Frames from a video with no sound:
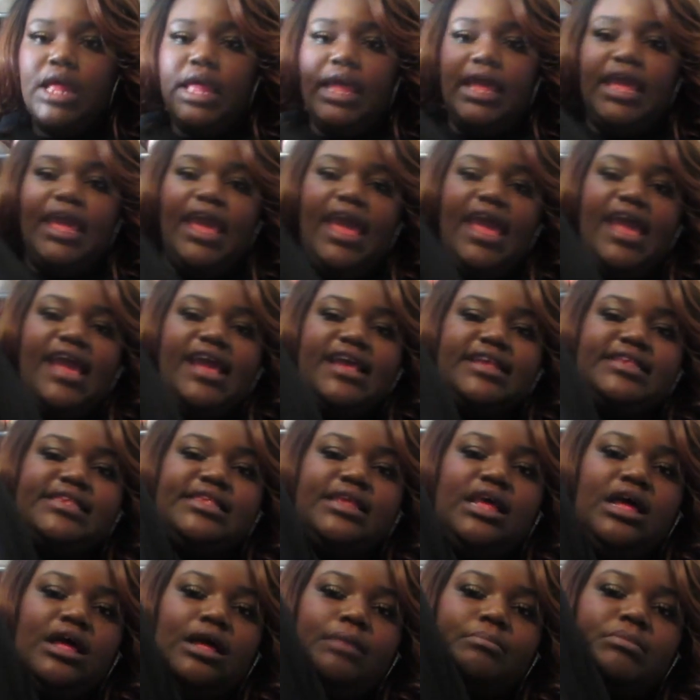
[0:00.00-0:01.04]
It has
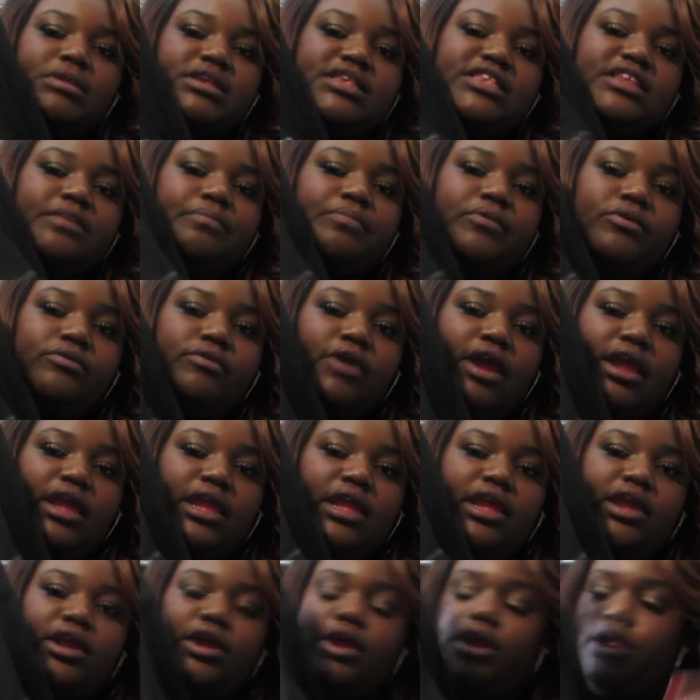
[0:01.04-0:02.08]
a zipper right
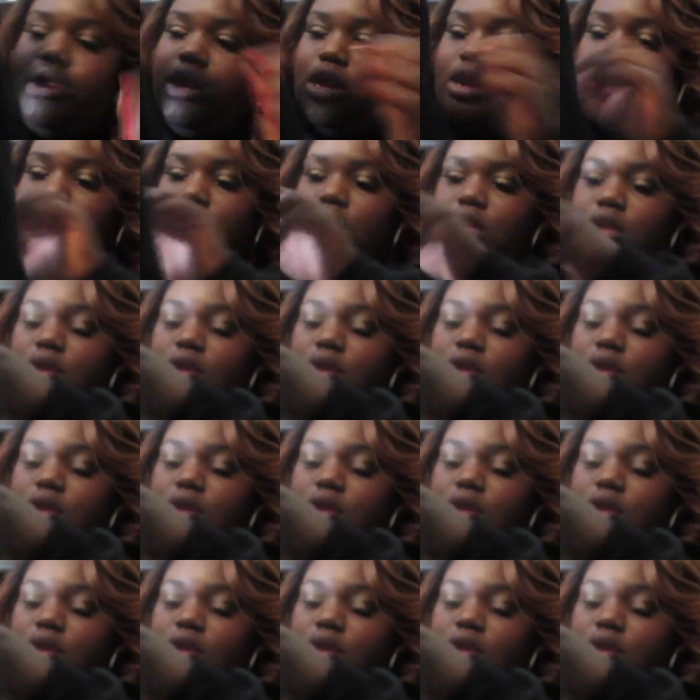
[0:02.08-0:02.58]
here